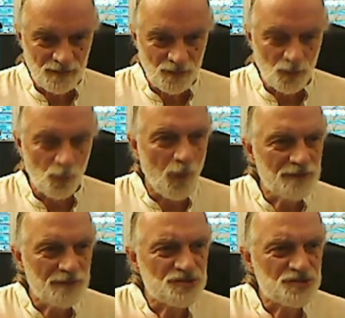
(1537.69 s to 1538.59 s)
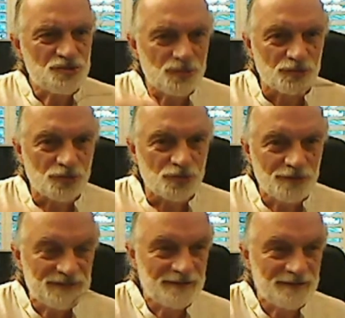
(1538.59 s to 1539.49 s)
wants to
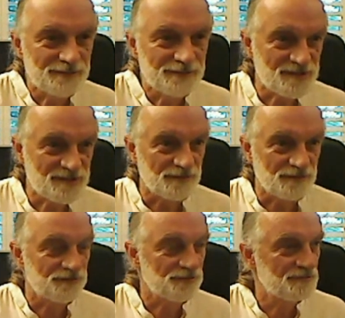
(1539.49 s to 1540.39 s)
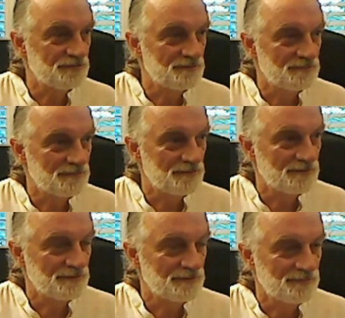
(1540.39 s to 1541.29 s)
continue itself.
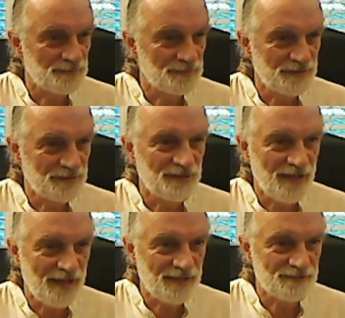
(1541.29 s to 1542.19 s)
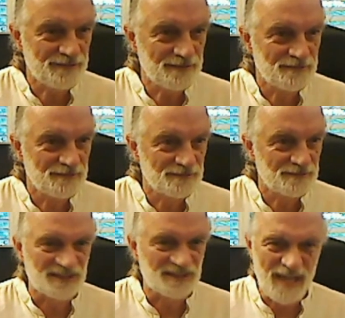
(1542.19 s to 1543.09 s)
Remember when you're angry,
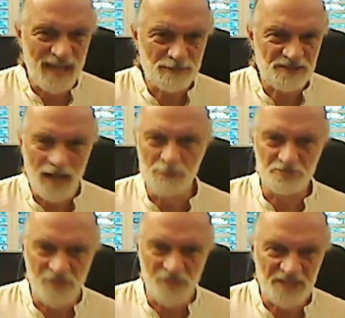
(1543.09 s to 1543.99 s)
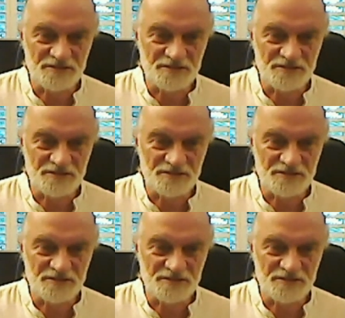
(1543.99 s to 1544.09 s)
and damn it, I'm right.